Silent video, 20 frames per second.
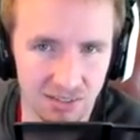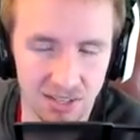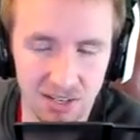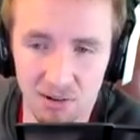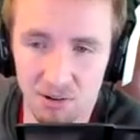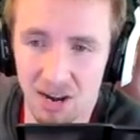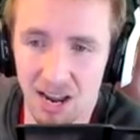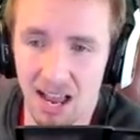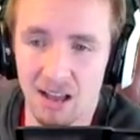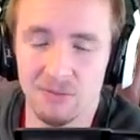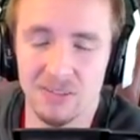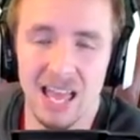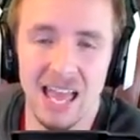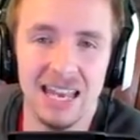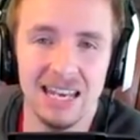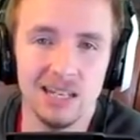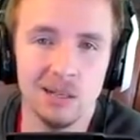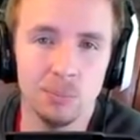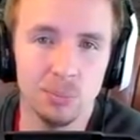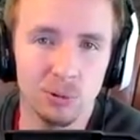They don't have
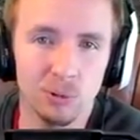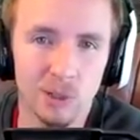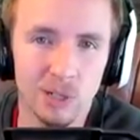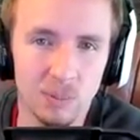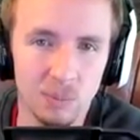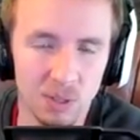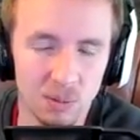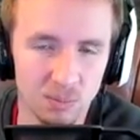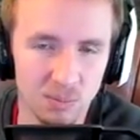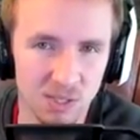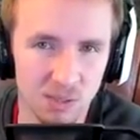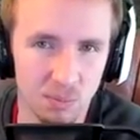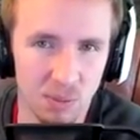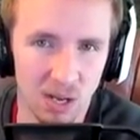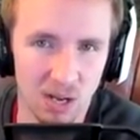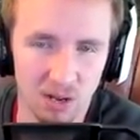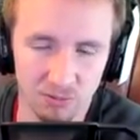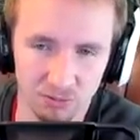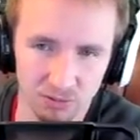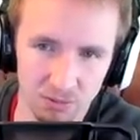any premiums
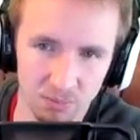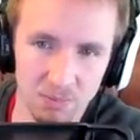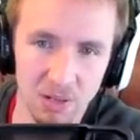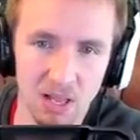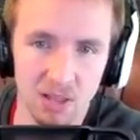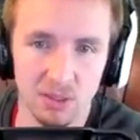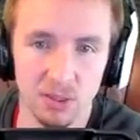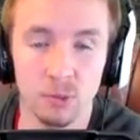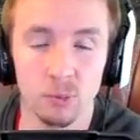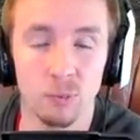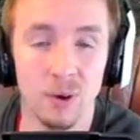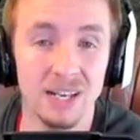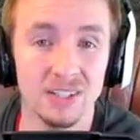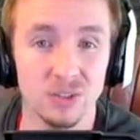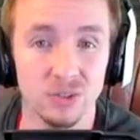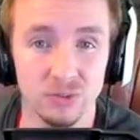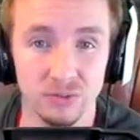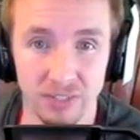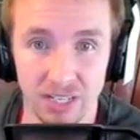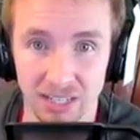apart from the
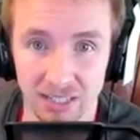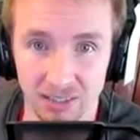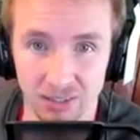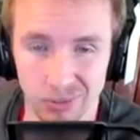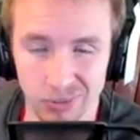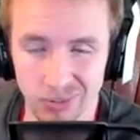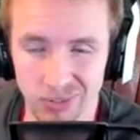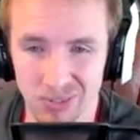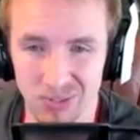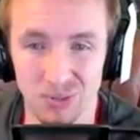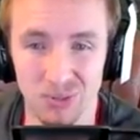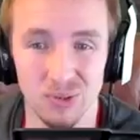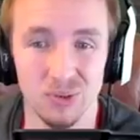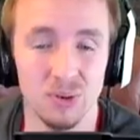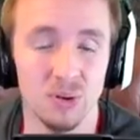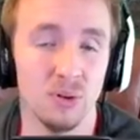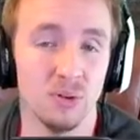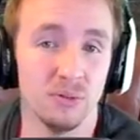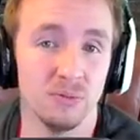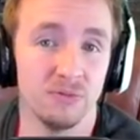rental vehicles or,
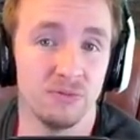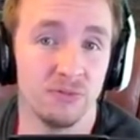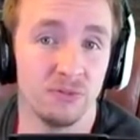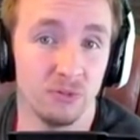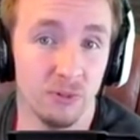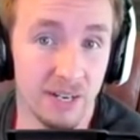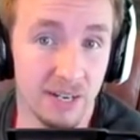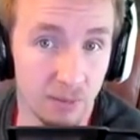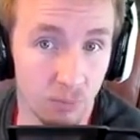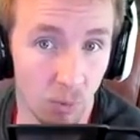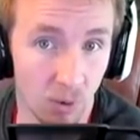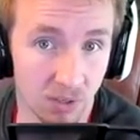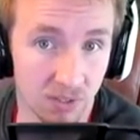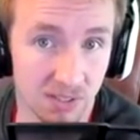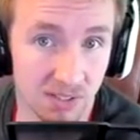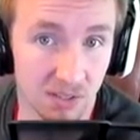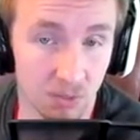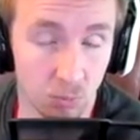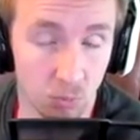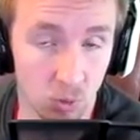or free
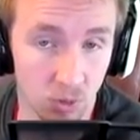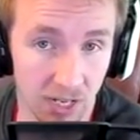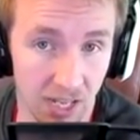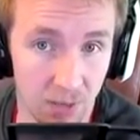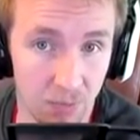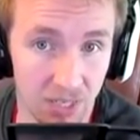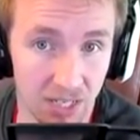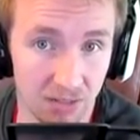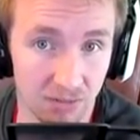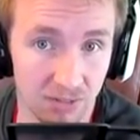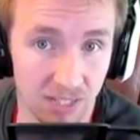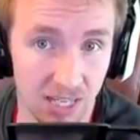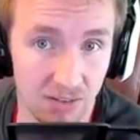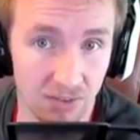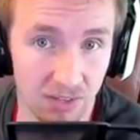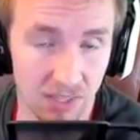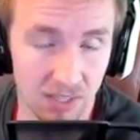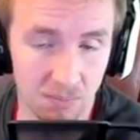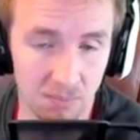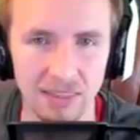ones that Wargaming have
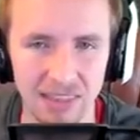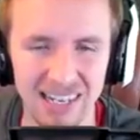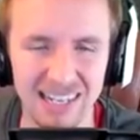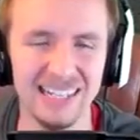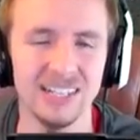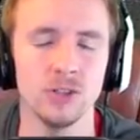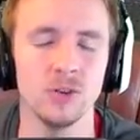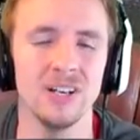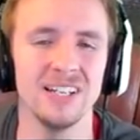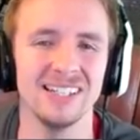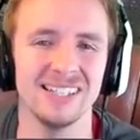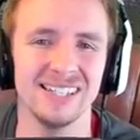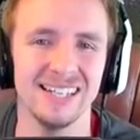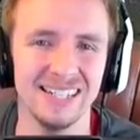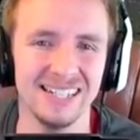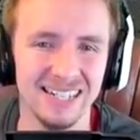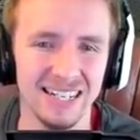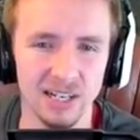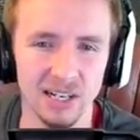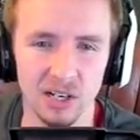given them. They're literally
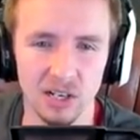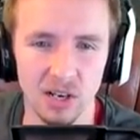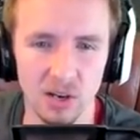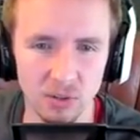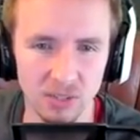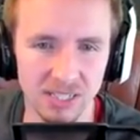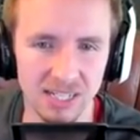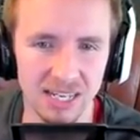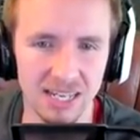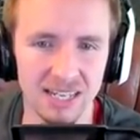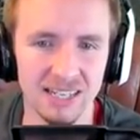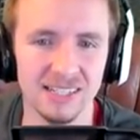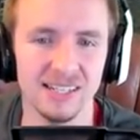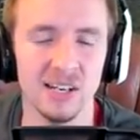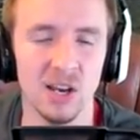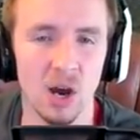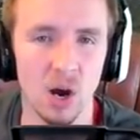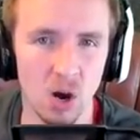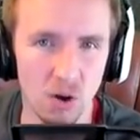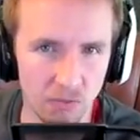sitting at low tiers
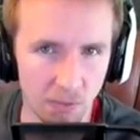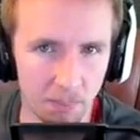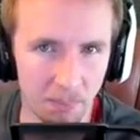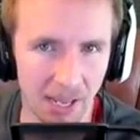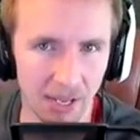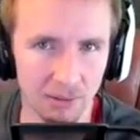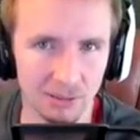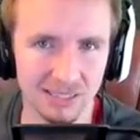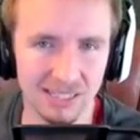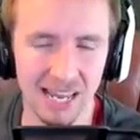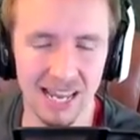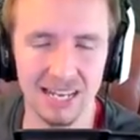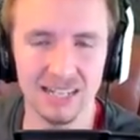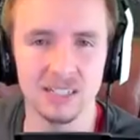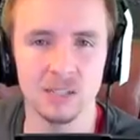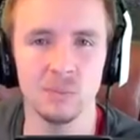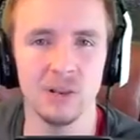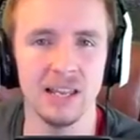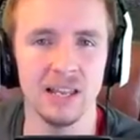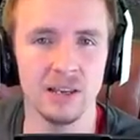in overpowered
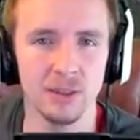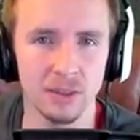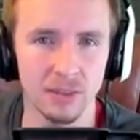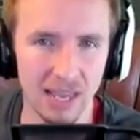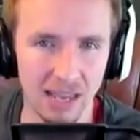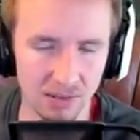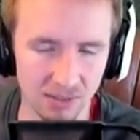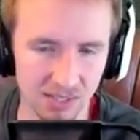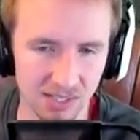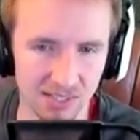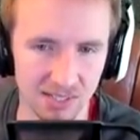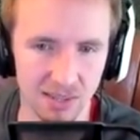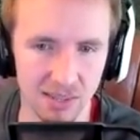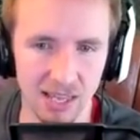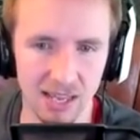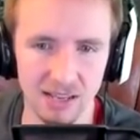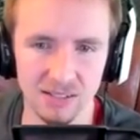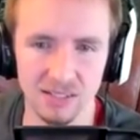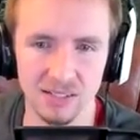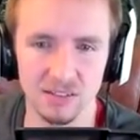tanks, playing thousands and
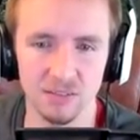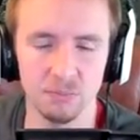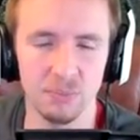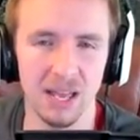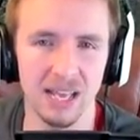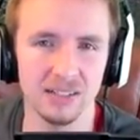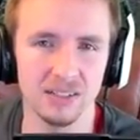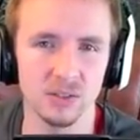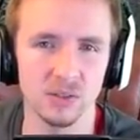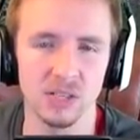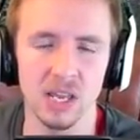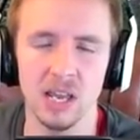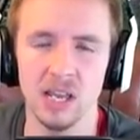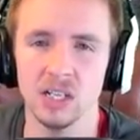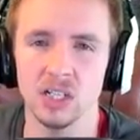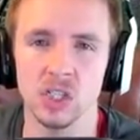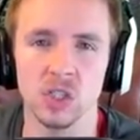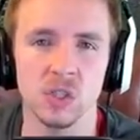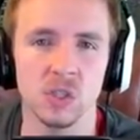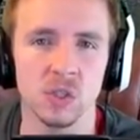thousands of battles,
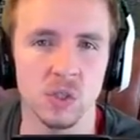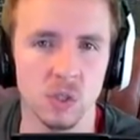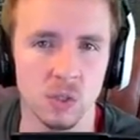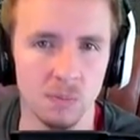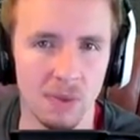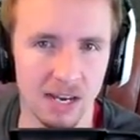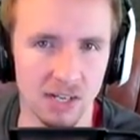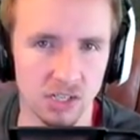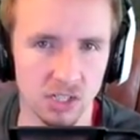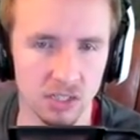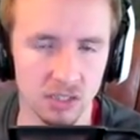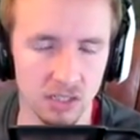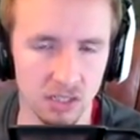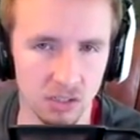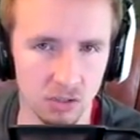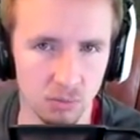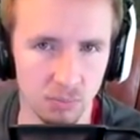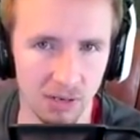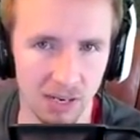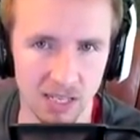just smashing the
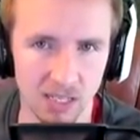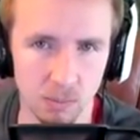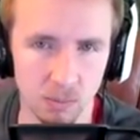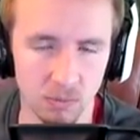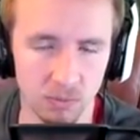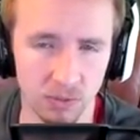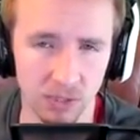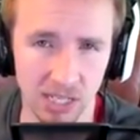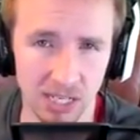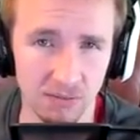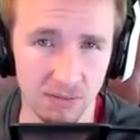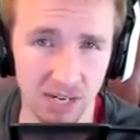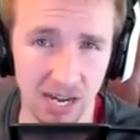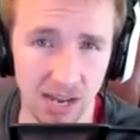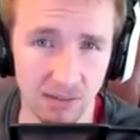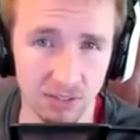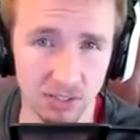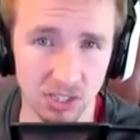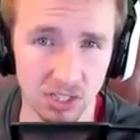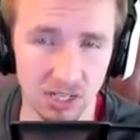new players before they even
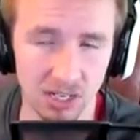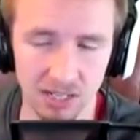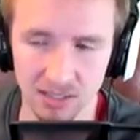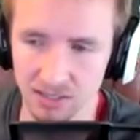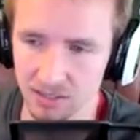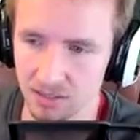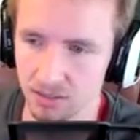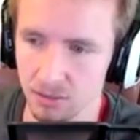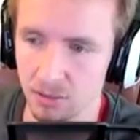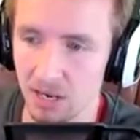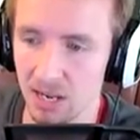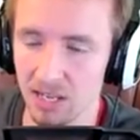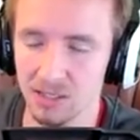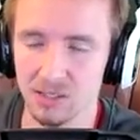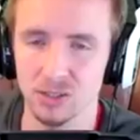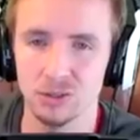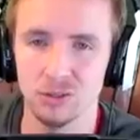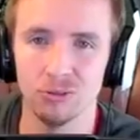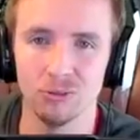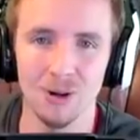have a chance to,
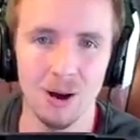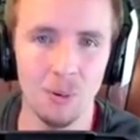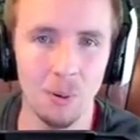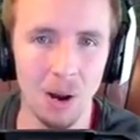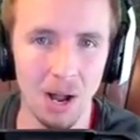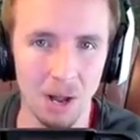to grow